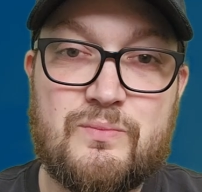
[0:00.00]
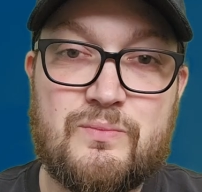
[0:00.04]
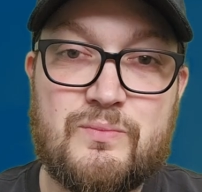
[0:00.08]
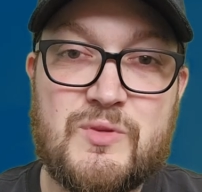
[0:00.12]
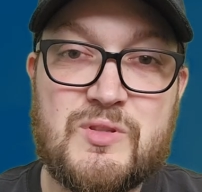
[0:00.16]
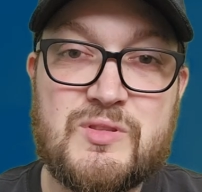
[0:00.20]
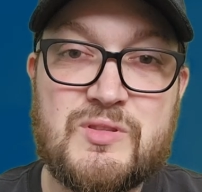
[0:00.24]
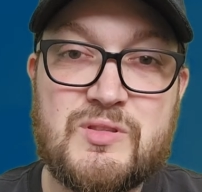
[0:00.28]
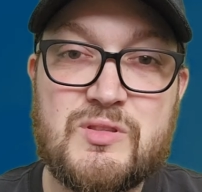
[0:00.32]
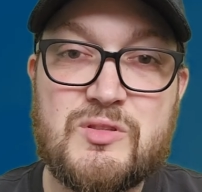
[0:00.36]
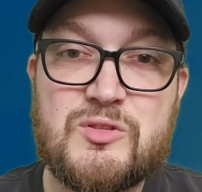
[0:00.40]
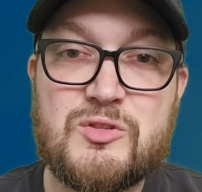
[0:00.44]

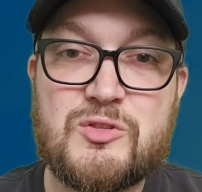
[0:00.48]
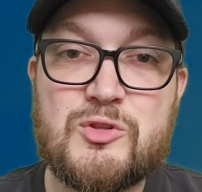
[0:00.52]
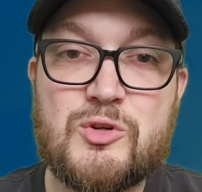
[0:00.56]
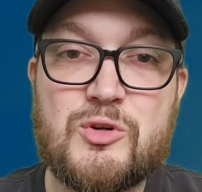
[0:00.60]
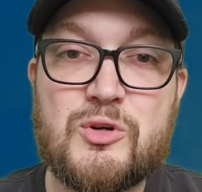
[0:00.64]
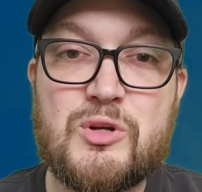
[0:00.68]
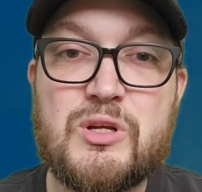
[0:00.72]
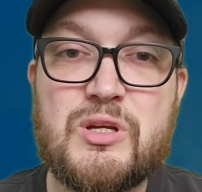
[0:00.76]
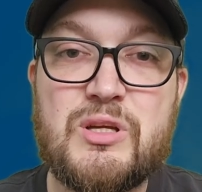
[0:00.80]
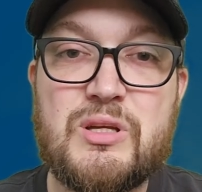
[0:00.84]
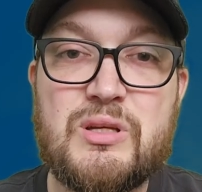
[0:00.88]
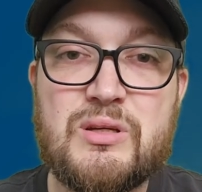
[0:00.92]
This is a
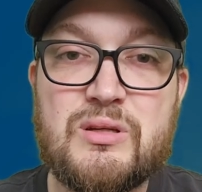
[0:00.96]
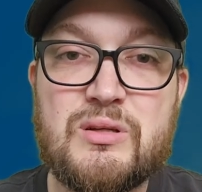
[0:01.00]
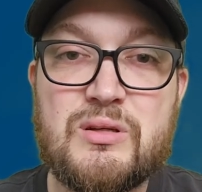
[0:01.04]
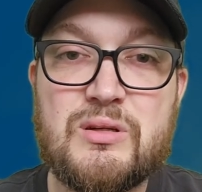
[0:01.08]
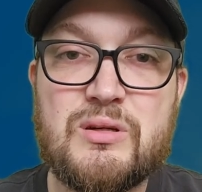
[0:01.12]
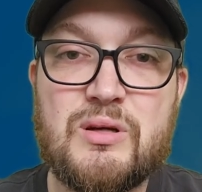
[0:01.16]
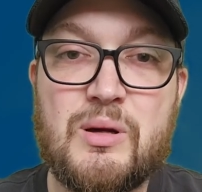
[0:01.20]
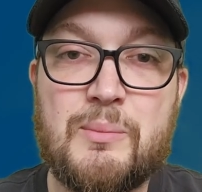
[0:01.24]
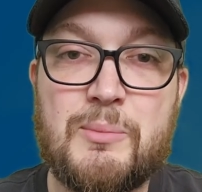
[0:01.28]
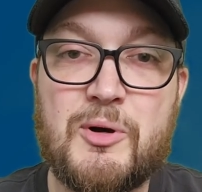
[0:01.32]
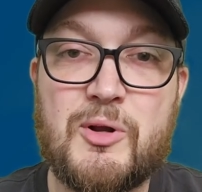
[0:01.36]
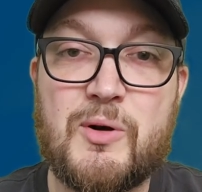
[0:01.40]
story
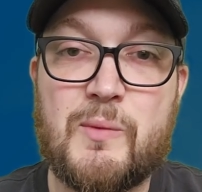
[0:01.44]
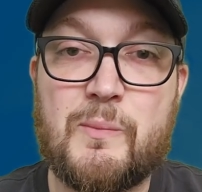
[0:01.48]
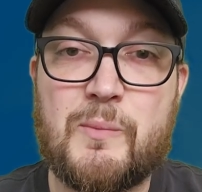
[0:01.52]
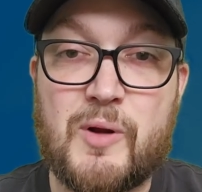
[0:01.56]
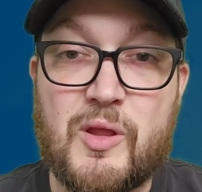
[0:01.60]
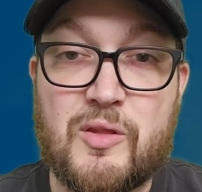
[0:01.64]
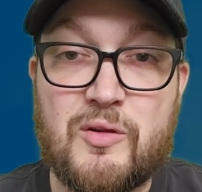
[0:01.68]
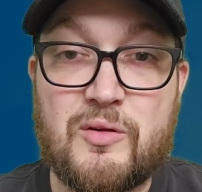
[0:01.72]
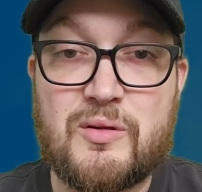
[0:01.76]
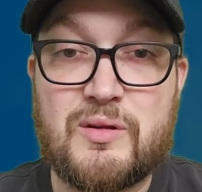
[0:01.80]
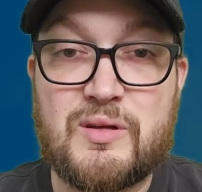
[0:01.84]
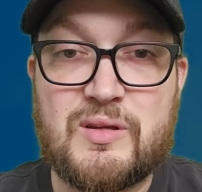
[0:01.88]
about a
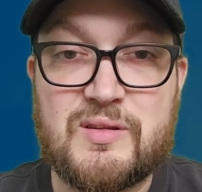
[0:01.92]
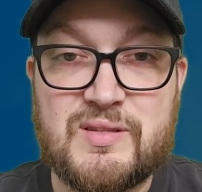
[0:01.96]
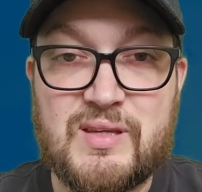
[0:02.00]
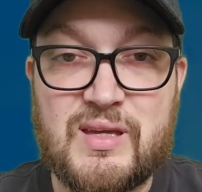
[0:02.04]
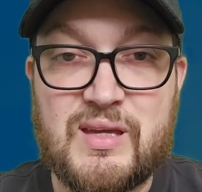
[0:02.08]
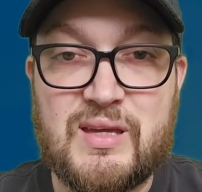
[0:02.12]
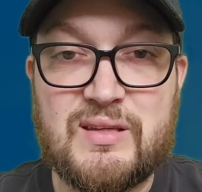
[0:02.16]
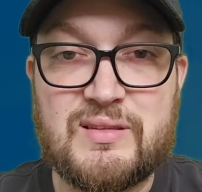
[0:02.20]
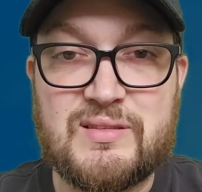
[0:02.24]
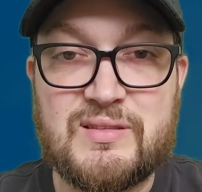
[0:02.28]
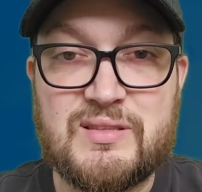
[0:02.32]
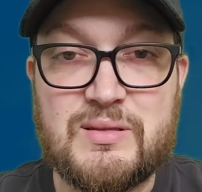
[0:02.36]
brotherly
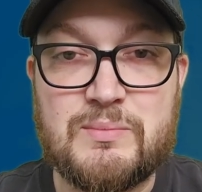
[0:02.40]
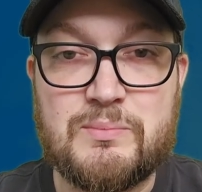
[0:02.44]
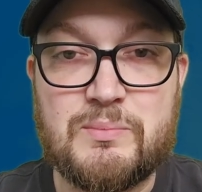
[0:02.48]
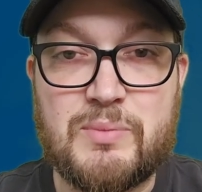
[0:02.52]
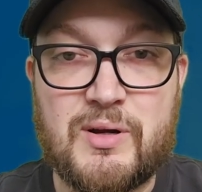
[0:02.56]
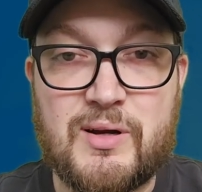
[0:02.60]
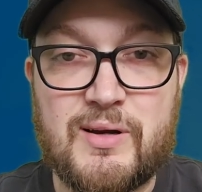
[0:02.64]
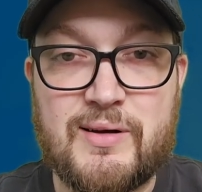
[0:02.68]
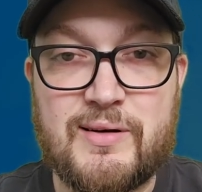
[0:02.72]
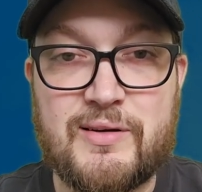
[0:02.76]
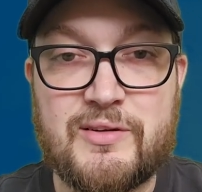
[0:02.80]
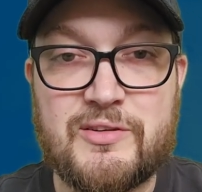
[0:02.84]
tag team
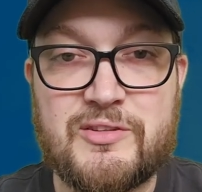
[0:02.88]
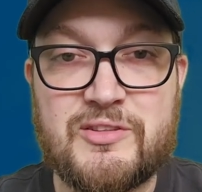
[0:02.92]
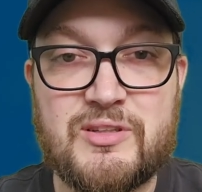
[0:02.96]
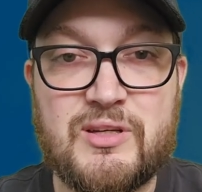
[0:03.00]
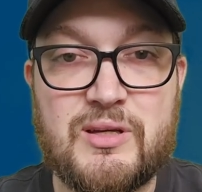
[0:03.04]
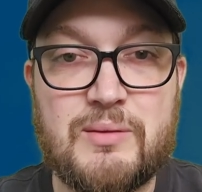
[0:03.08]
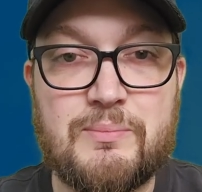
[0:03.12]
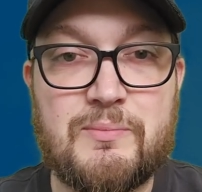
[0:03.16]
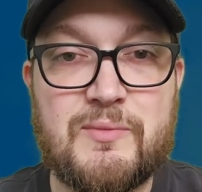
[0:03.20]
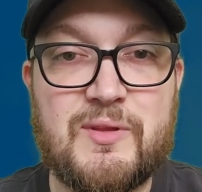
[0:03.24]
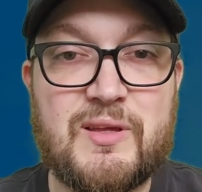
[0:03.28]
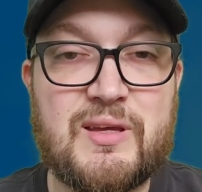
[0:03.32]
partnership